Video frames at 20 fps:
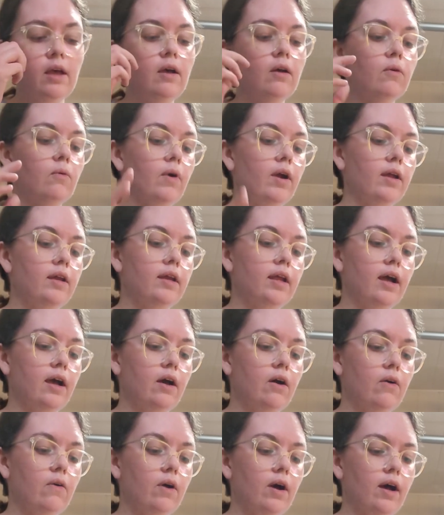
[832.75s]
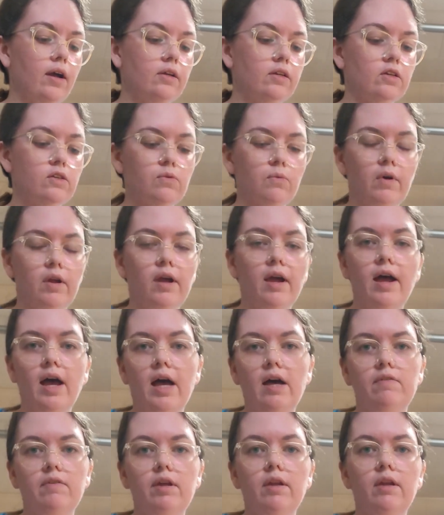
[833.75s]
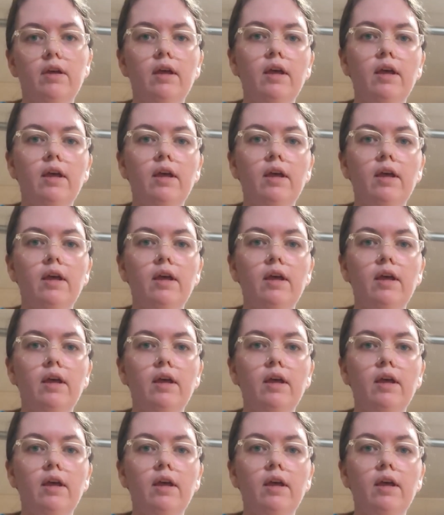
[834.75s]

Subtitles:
right now I just want to have it